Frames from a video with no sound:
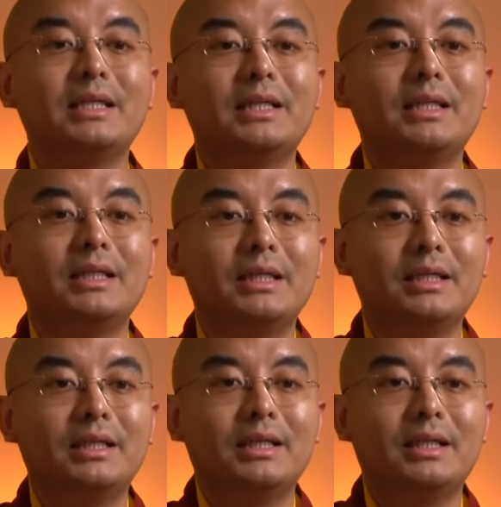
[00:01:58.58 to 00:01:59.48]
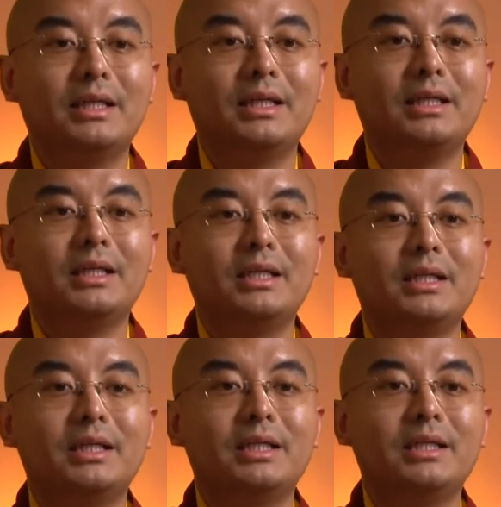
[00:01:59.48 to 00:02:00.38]

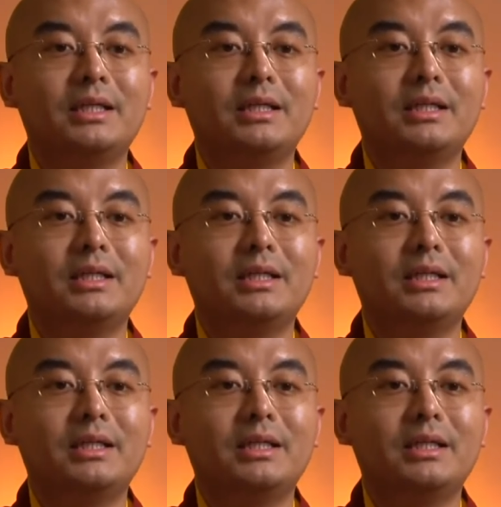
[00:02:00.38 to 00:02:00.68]
(silence)